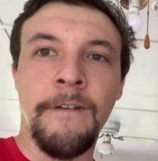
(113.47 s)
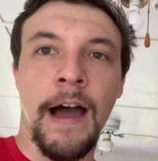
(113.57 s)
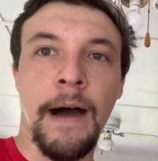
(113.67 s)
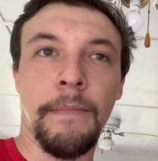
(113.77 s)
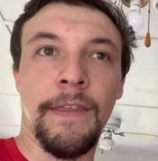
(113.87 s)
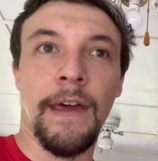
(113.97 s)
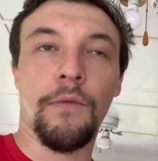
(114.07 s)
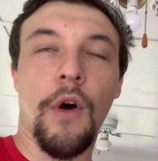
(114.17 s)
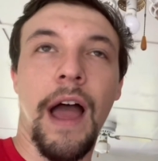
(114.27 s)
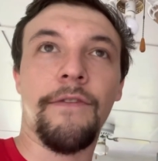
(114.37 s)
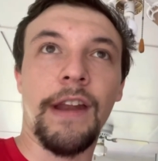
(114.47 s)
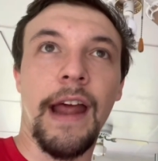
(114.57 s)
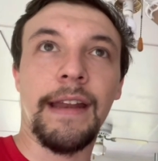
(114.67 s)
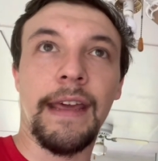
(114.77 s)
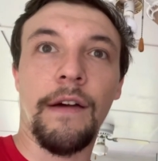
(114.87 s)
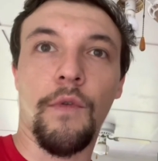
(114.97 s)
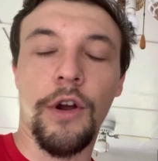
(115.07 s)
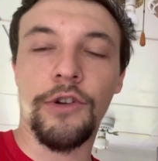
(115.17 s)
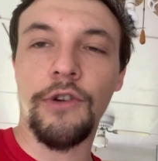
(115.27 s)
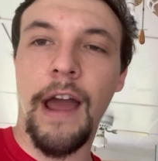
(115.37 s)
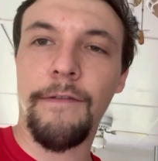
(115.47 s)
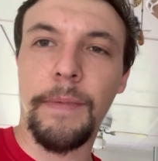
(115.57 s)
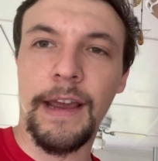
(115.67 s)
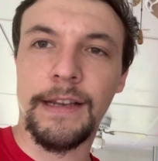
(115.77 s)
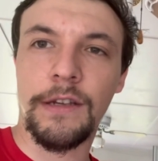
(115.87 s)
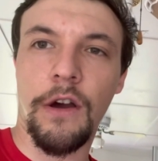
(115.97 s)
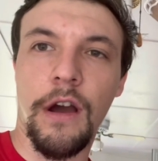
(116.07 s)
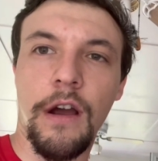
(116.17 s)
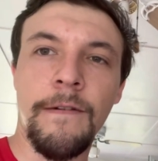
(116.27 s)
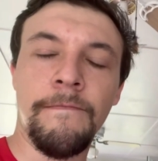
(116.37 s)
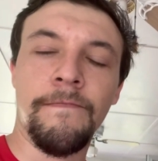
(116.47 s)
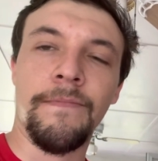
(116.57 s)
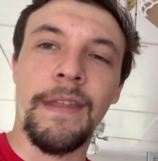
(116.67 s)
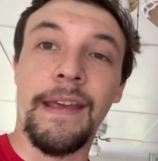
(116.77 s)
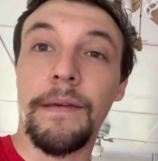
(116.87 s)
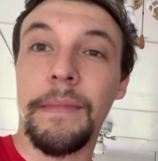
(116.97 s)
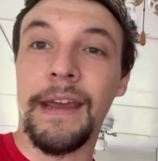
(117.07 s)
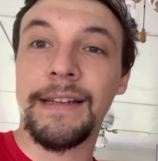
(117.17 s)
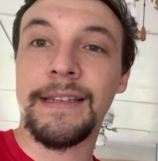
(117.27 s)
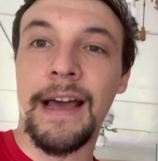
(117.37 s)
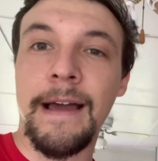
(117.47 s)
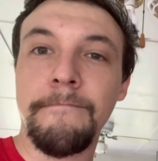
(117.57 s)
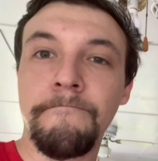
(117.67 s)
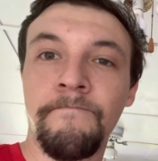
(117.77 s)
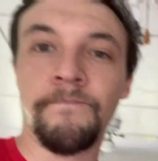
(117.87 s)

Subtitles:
And then we'll have an idea of where draft picks are. In the meantime,